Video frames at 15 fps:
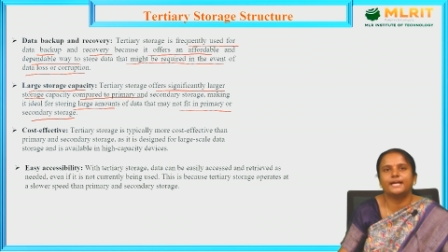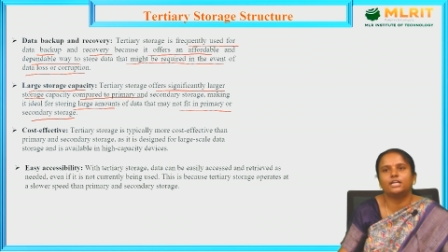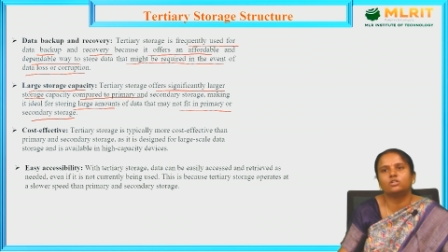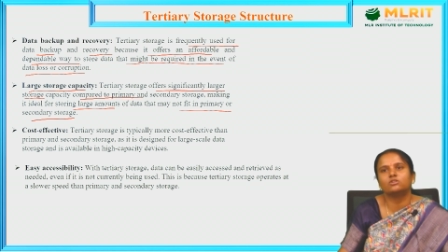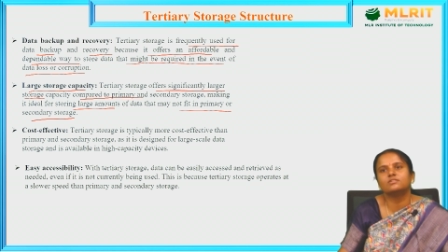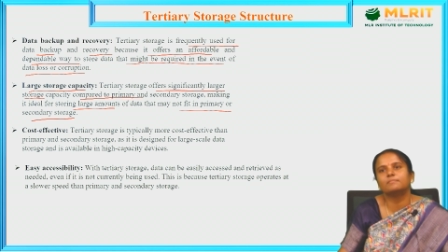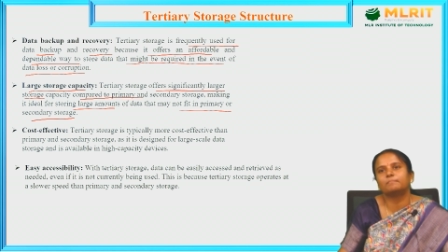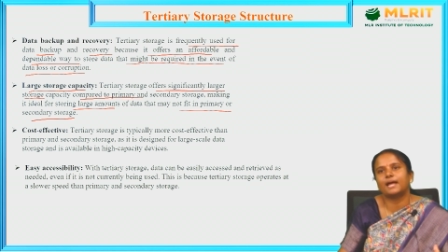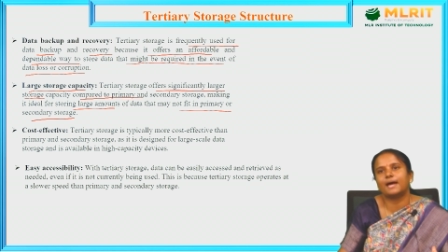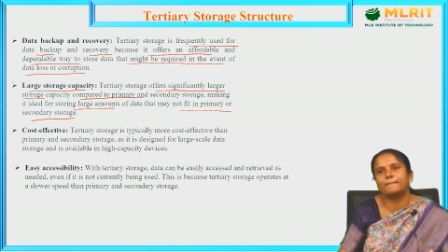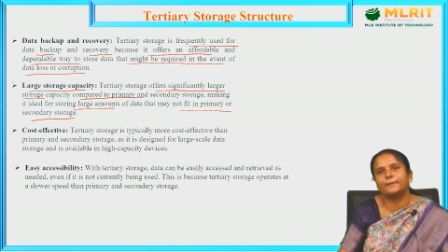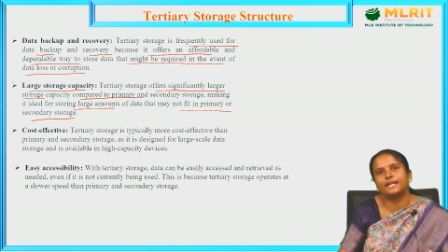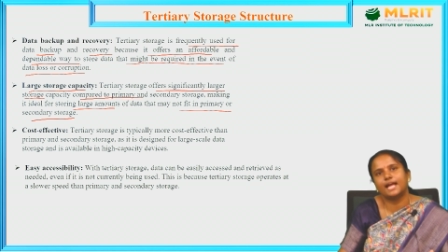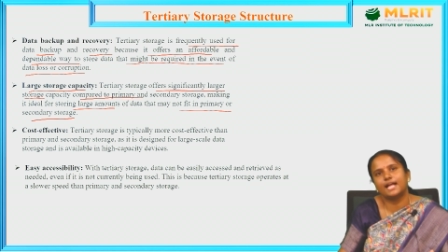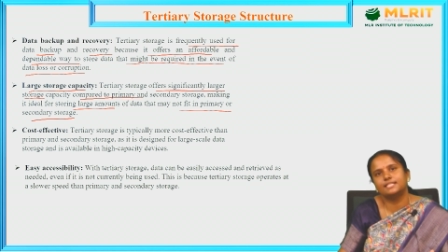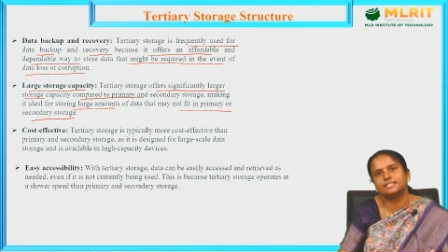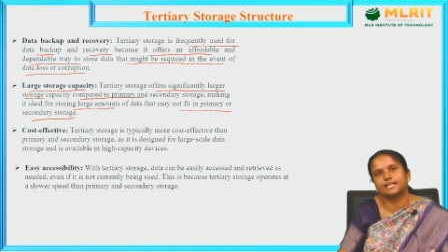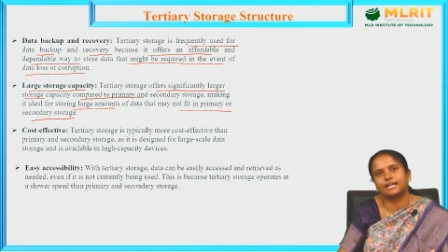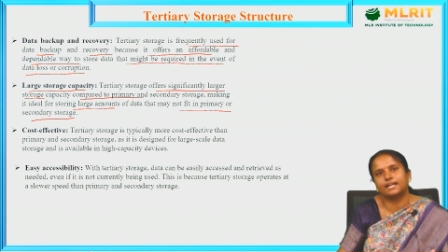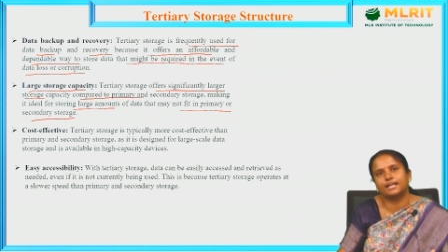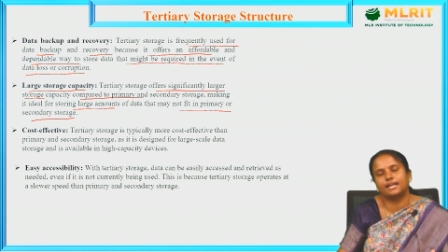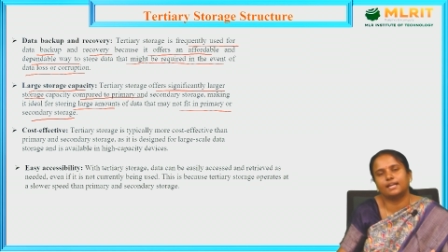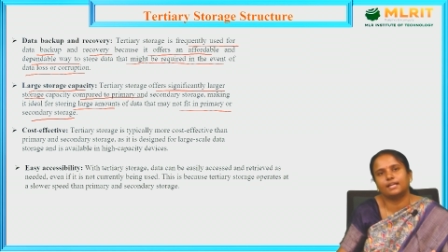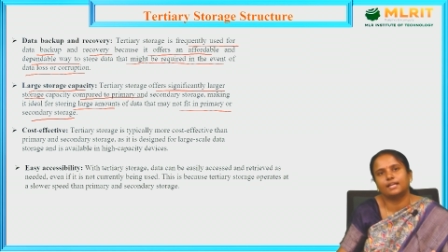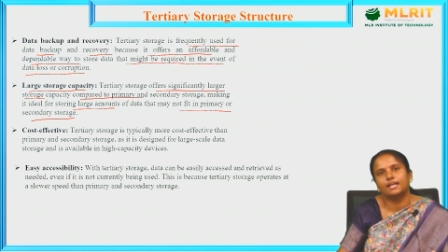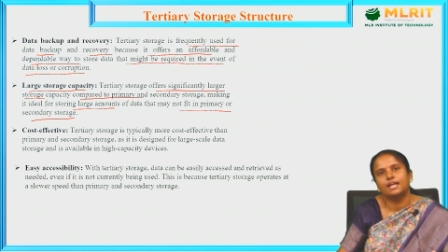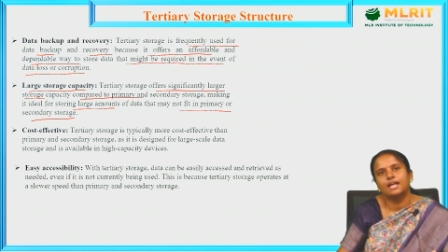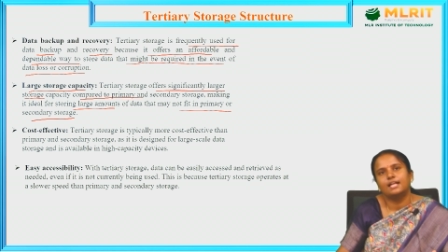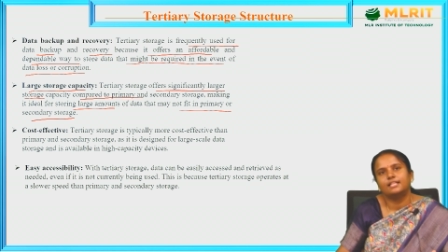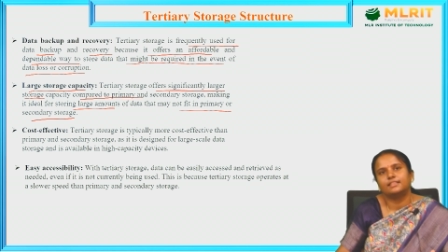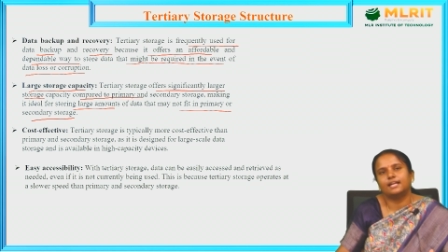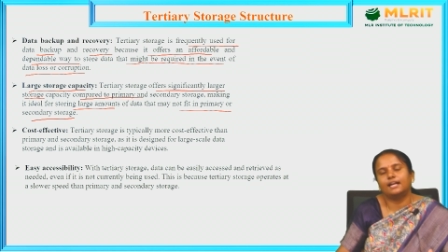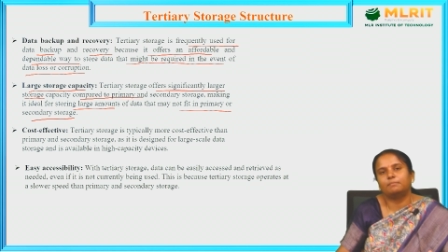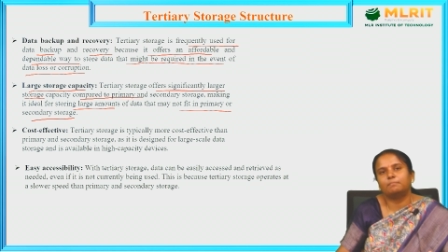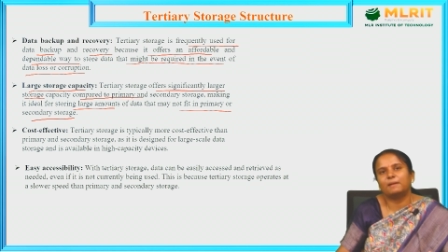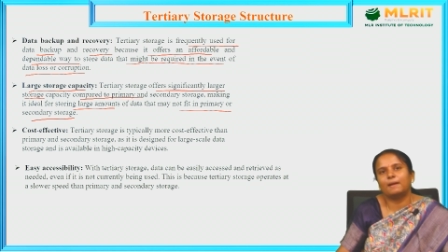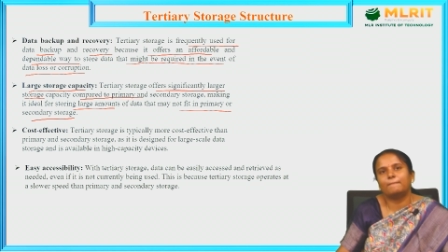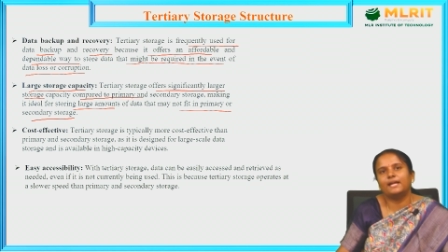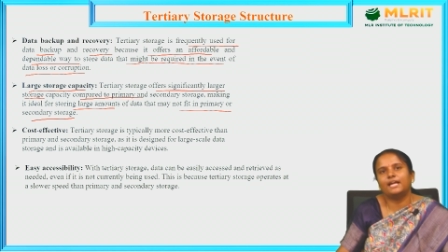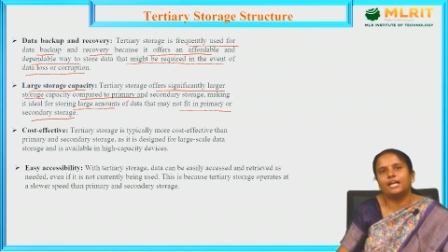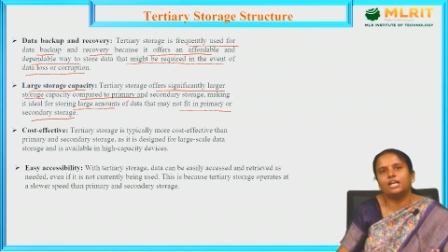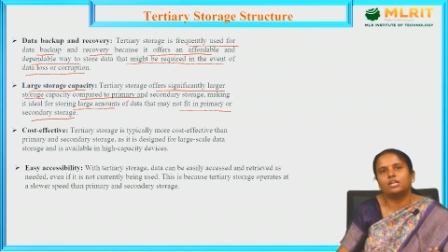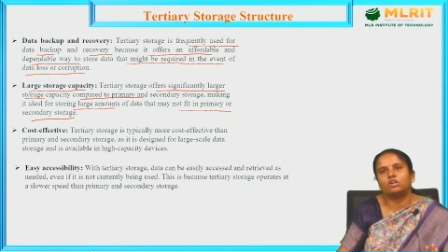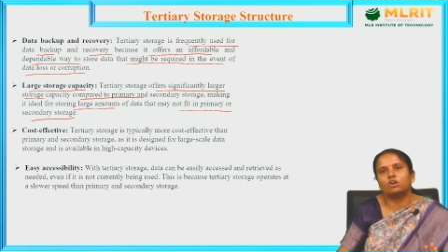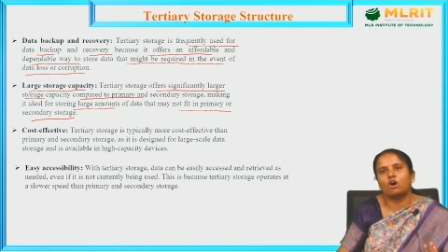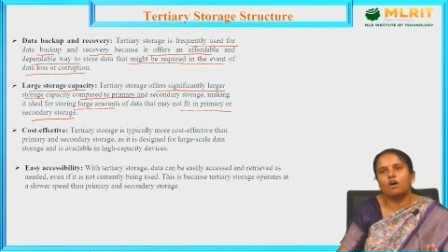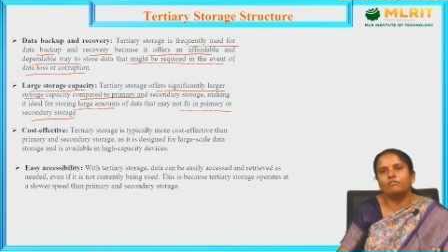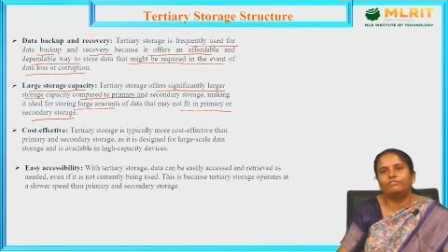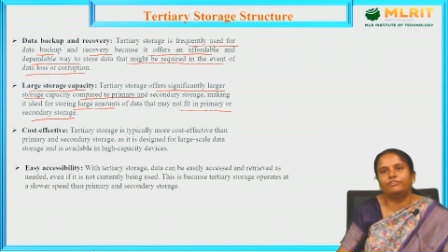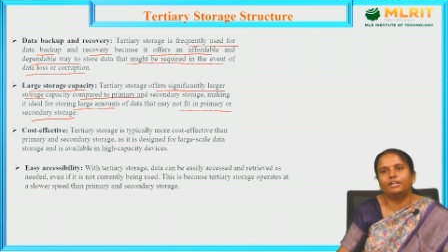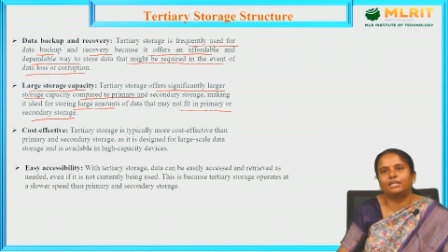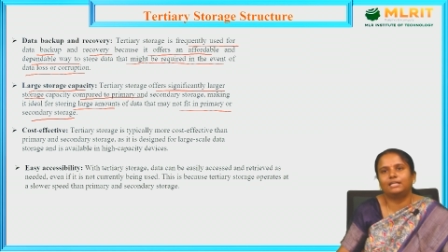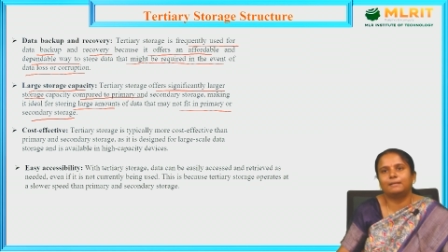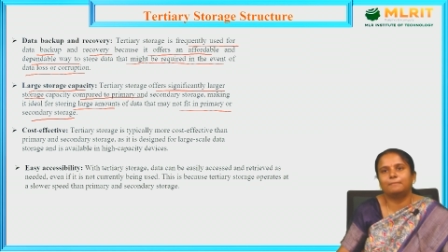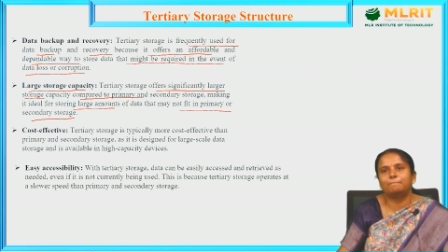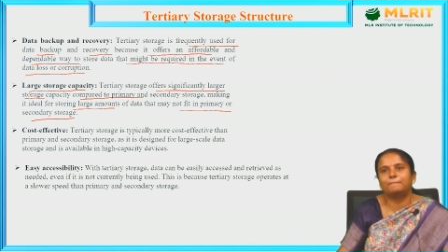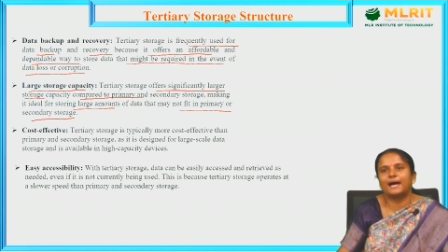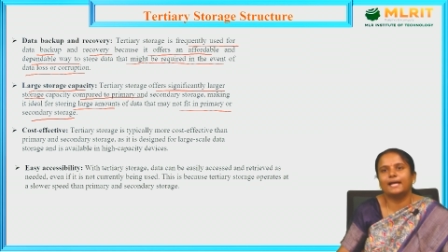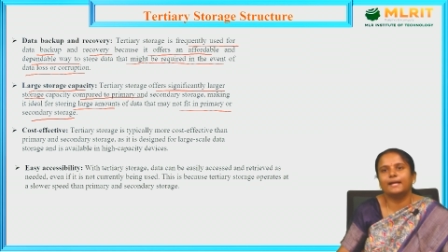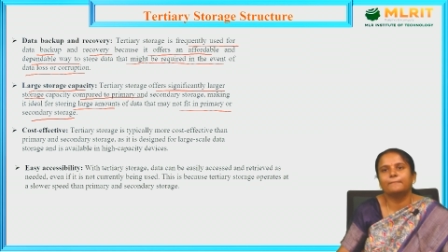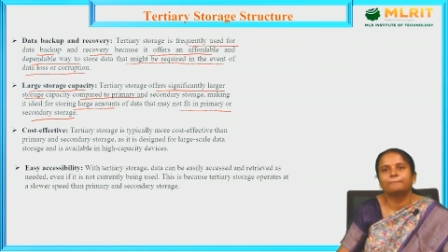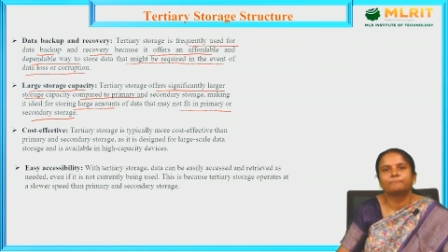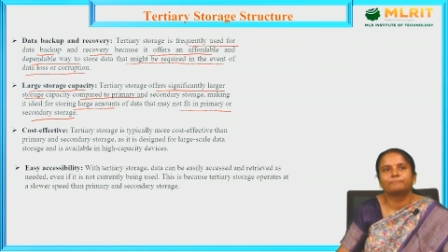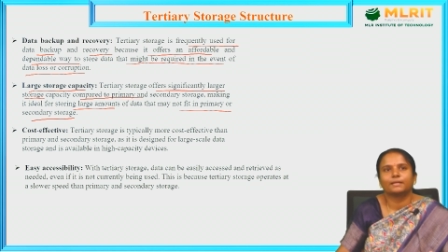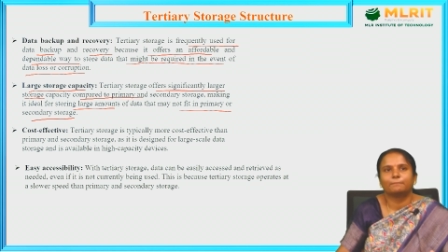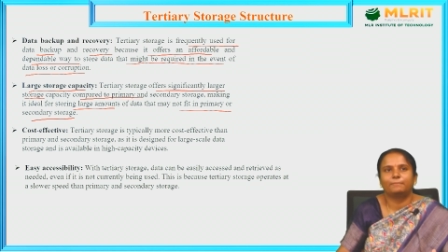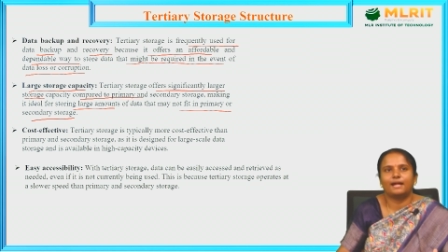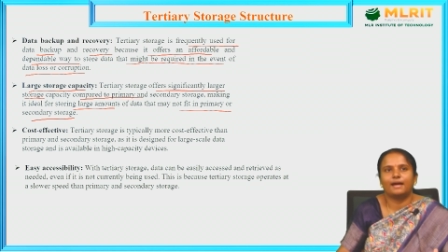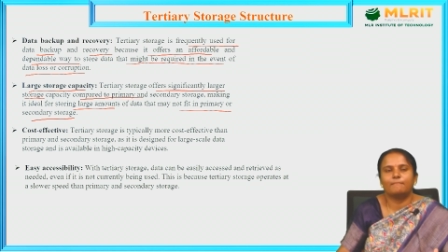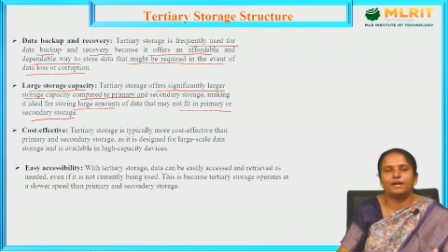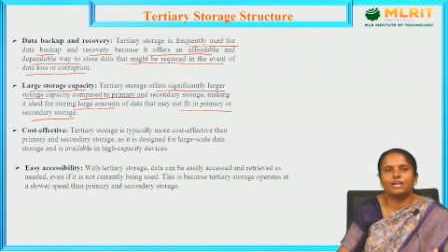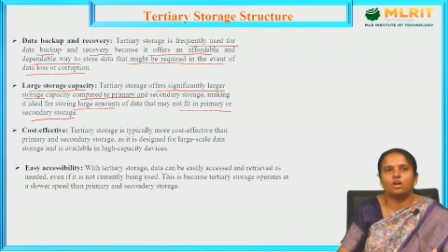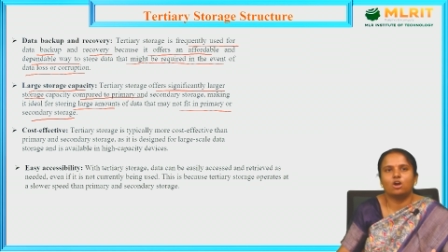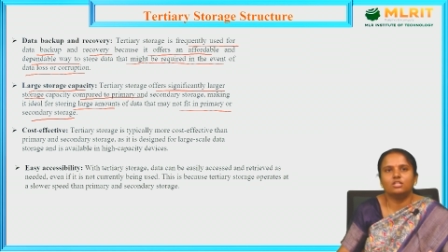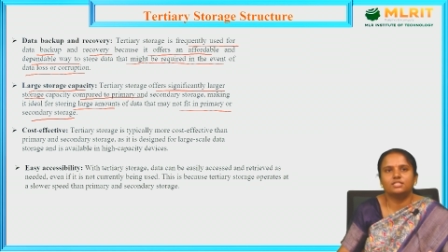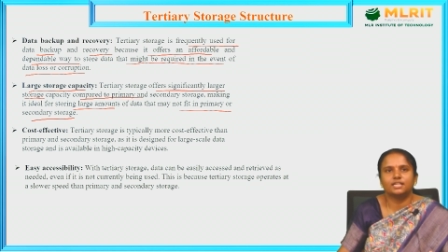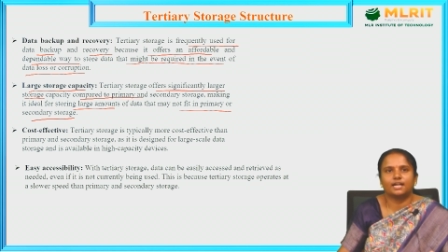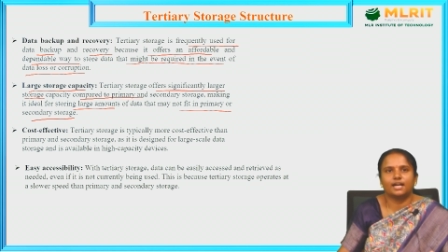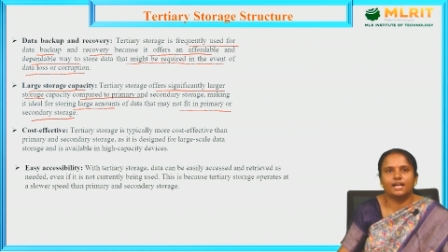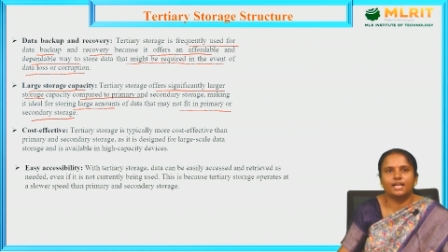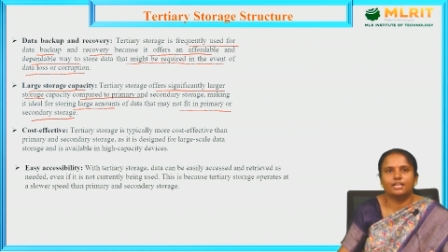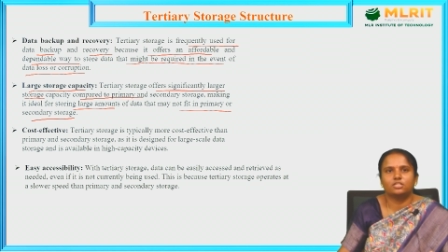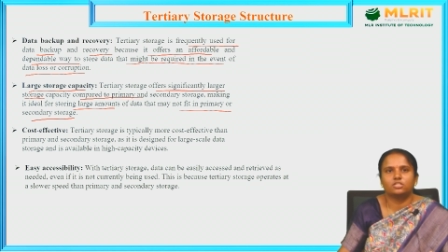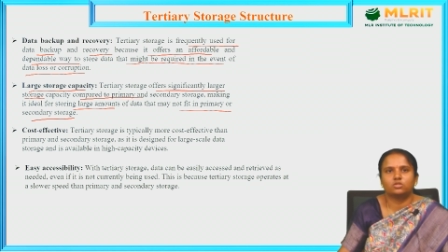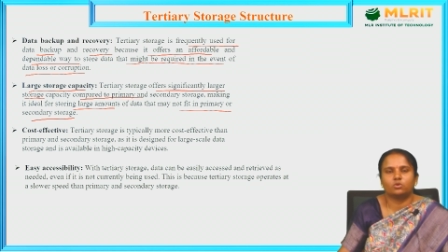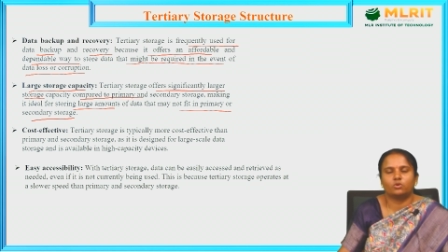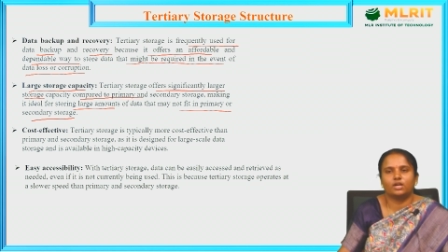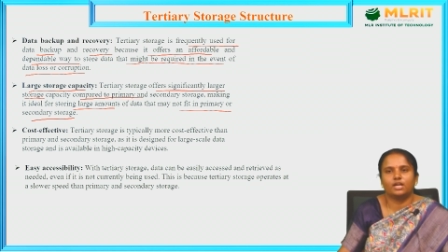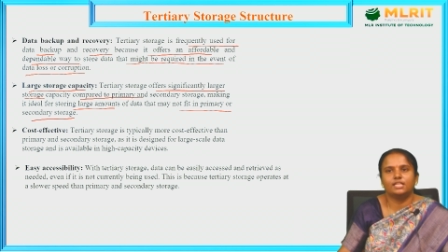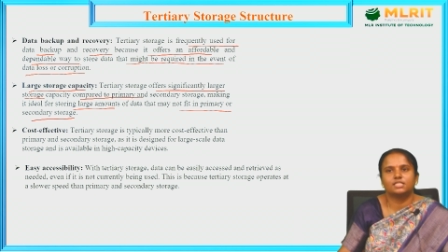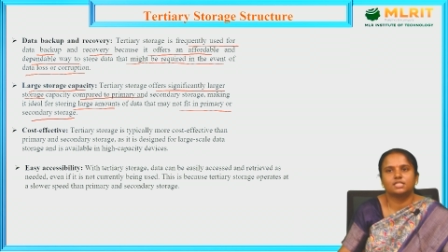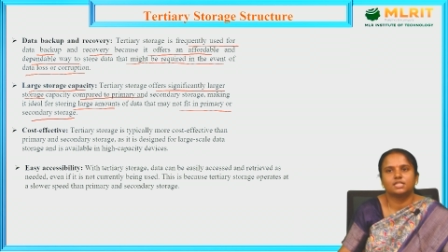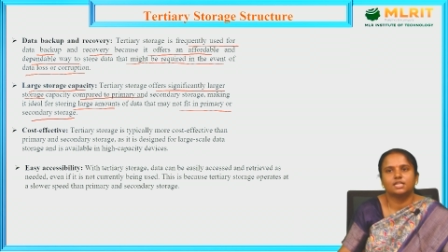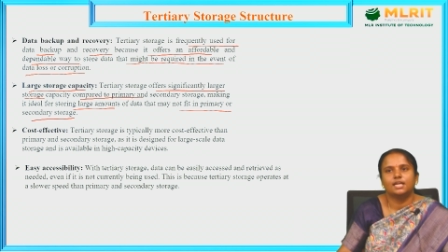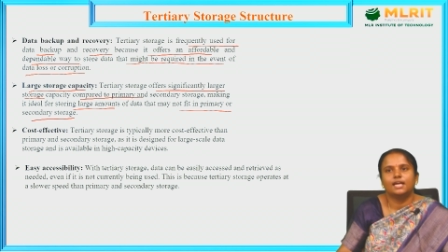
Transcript: to primary and secondary that may be not fit by primary or secondary storage.